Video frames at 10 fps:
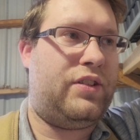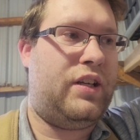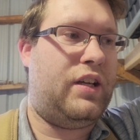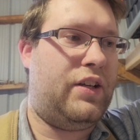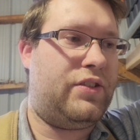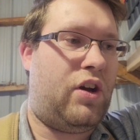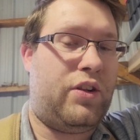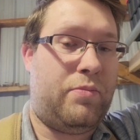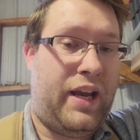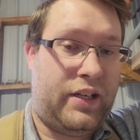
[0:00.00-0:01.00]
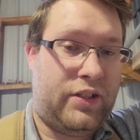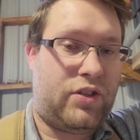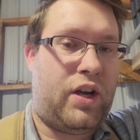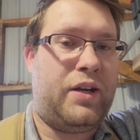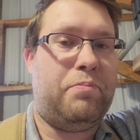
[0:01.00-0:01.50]
he does all the maintenance
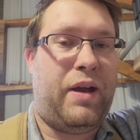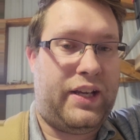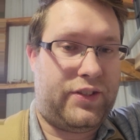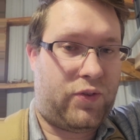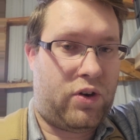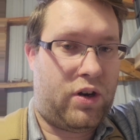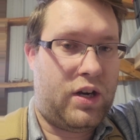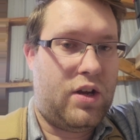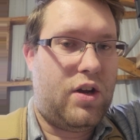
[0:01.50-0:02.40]
on it and pays for